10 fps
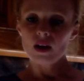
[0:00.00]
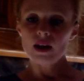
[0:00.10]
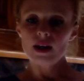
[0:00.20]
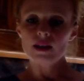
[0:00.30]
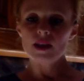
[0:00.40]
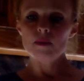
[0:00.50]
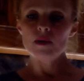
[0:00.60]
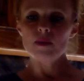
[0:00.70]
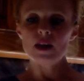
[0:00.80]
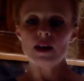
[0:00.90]
it seemed to
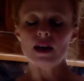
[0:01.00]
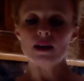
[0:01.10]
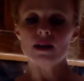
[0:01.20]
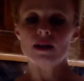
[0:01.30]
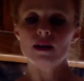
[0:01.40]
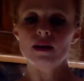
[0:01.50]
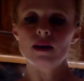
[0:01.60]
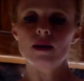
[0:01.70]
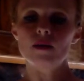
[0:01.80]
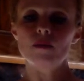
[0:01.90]
me that
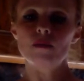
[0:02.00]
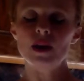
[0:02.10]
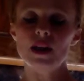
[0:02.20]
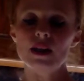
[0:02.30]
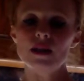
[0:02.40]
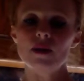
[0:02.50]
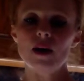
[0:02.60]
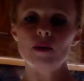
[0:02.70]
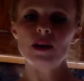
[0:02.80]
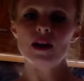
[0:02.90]
because of how
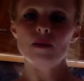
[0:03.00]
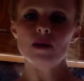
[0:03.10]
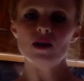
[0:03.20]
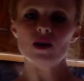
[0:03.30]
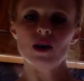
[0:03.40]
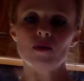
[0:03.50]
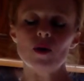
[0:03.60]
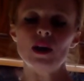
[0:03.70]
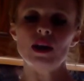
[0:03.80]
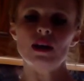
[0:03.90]
many times I saw them
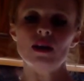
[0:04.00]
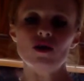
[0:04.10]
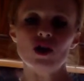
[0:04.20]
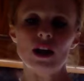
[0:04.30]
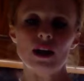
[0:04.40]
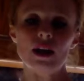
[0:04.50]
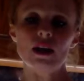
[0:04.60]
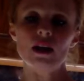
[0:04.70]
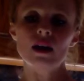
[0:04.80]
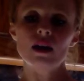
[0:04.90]
going in and checking
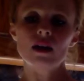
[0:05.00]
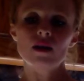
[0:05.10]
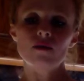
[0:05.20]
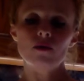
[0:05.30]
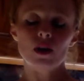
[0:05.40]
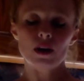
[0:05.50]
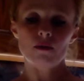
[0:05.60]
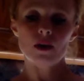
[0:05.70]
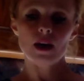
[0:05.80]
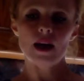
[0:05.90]
for
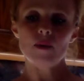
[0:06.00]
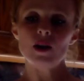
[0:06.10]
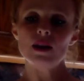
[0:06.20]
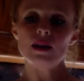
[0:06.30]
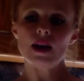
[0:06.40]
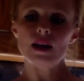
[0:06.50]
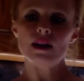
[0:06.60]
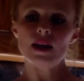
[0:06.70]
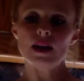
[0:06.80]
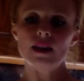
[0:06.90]
cameras and
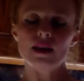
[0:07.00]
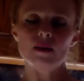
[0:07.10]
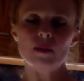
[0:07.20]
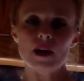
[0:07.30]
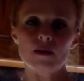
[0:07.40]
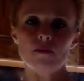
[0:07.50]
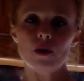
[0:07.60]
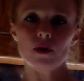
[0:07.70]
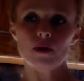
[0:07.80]
taking things back and forth,